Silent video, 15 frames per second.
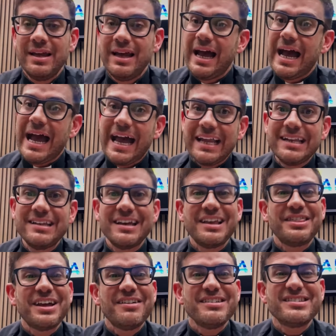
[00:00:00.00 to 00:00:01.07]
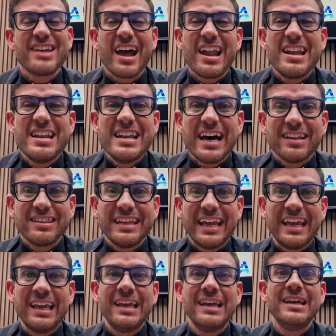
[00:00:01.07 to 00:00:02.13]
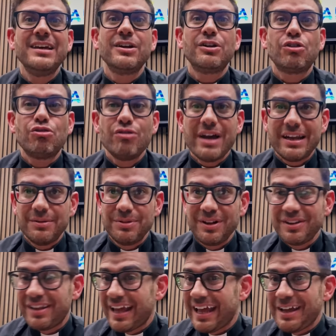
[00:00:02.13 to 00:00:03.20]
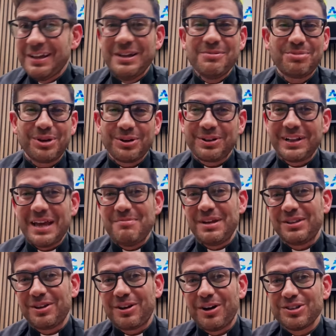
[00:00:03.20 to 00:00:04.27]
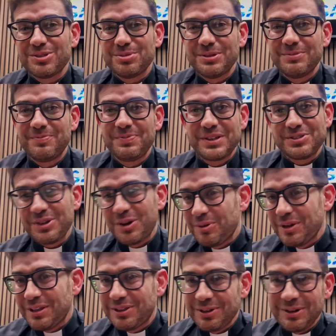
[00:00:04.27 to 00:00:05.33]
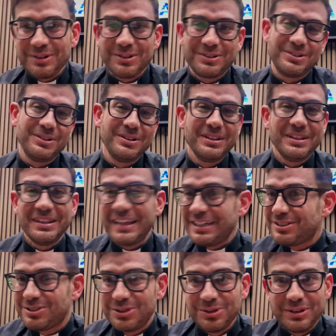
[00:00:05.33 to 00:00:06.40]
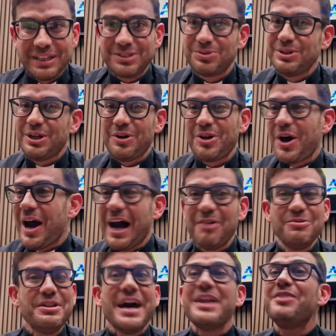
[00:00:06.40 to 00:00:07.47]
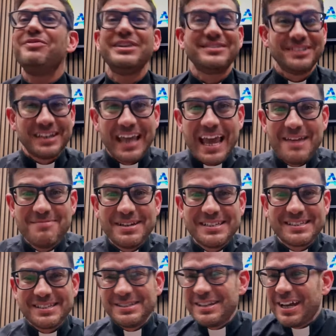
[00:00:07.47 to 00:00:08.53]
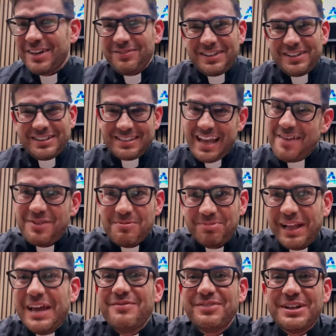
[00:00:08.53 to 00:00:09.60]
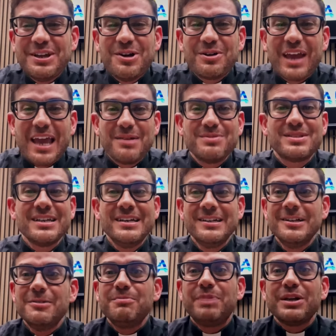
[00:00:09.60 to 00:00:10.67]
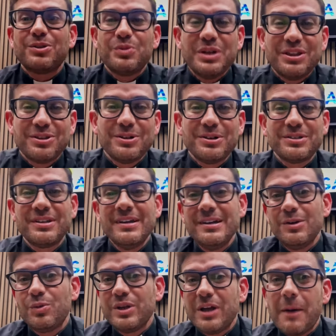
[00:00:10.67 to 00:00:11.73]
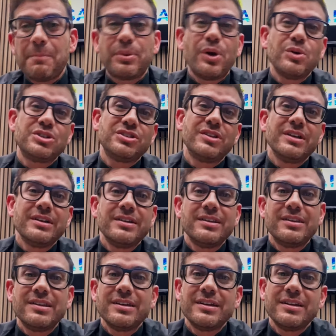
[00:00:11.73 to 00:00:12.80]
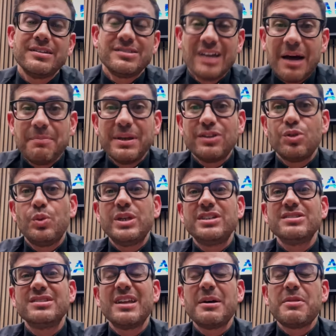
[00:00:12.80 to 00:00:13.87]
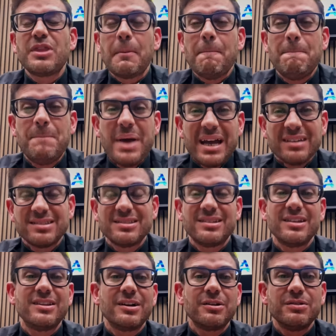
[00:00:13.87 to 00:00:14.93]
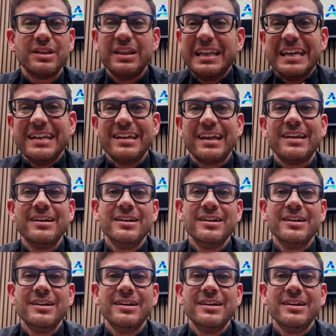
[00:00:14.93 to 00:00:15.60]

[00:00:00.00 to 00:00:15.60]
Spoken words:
And there is nothing credible there proclaiming the gospel. So we thought, let's do this. We don't know how. None of us are gamers. None of us ever play video games. But we thought we'd approach the Dubbit, which is the best, the leading